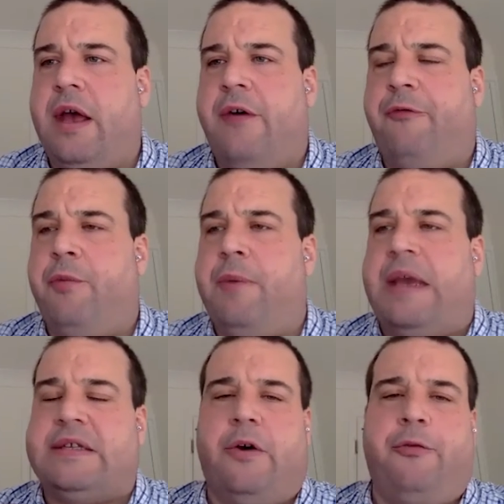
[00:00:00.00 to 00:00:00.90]
for
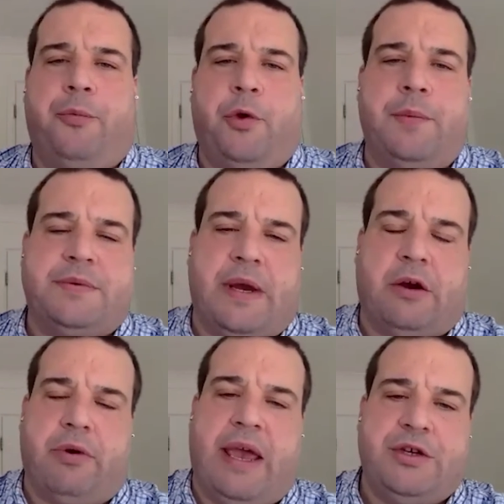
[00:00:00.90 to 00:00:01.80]
me, self-employment's been a
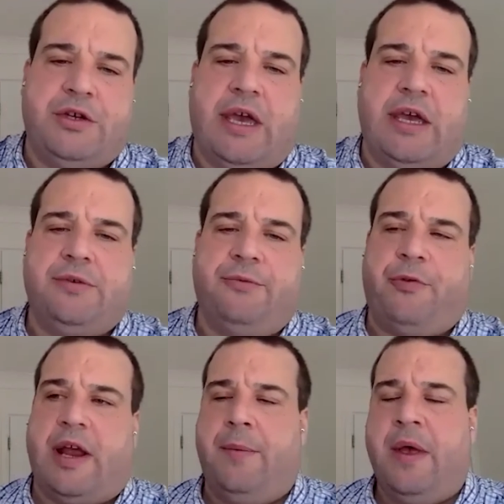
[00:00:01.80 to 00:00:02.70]
great education
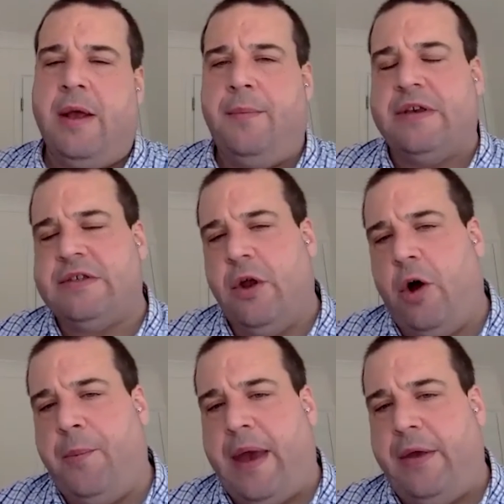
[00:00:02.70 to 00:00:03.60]
for that. But it's
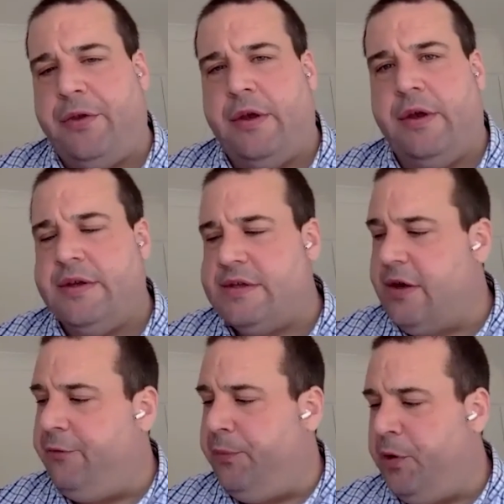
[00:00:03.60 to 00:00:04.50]
not about the
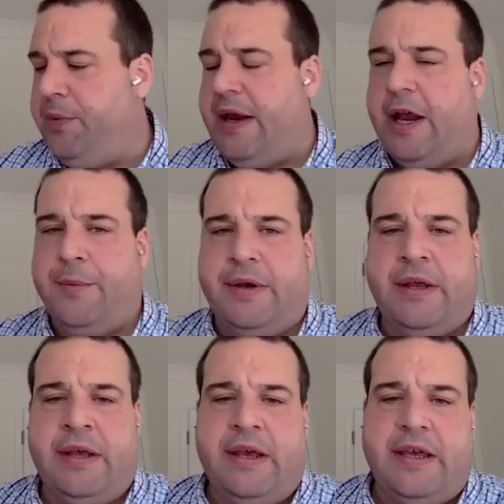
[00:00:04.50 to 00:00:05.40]
self-employment element.
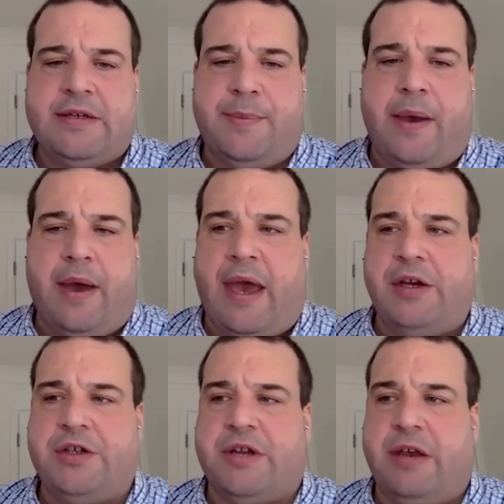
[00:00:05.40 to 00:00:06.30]
It's about
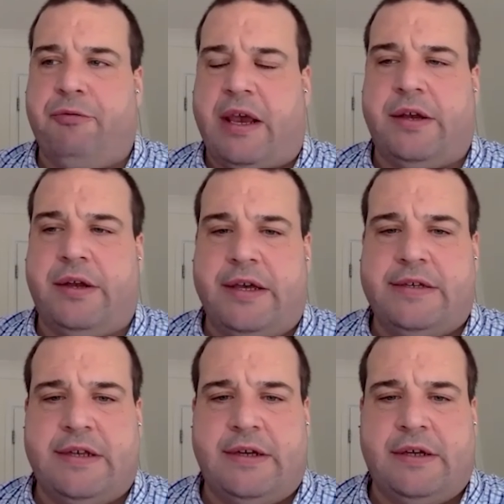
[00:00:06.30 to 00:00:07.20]
actually
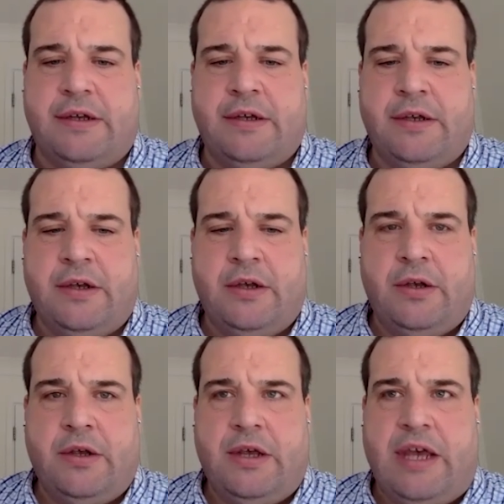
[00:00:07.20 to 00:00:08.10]
recognizing that
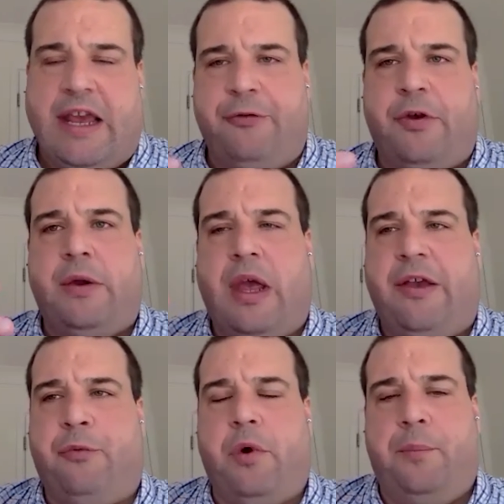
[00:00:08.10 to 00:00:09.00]
even
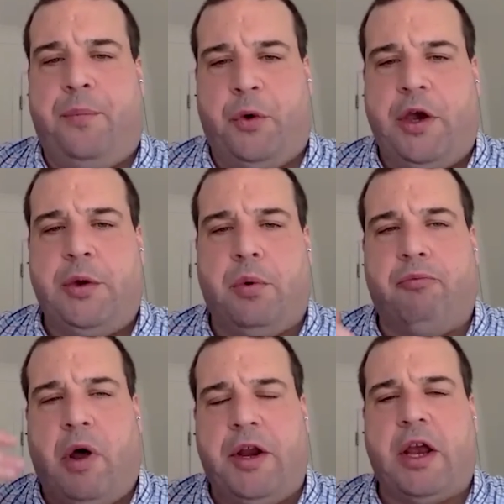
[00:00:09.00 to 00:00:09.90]
if we're employed, we're
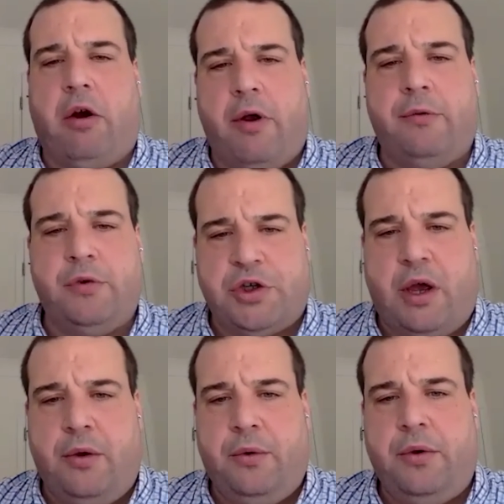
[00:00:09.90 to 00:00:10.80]
running our own
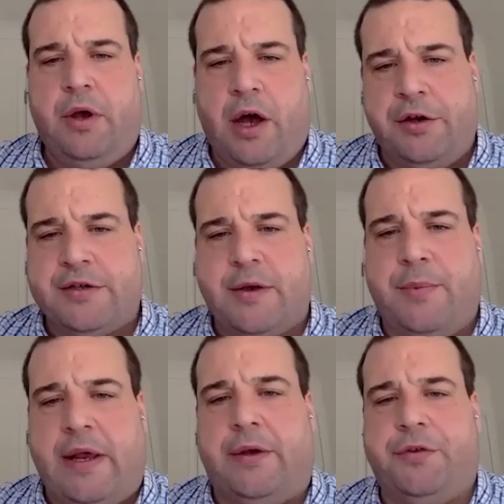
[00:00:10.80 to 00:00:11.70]
show under
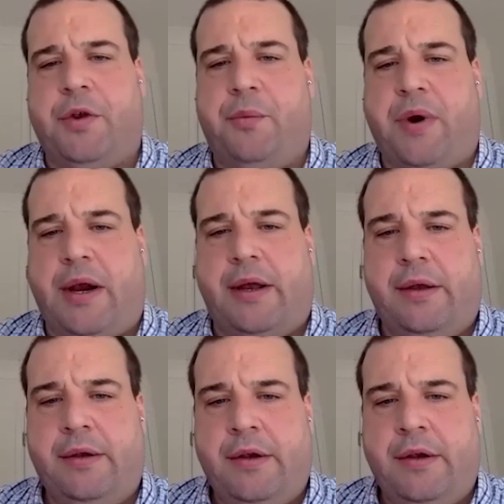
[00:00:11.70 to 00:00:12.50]
somebody else's umbrella.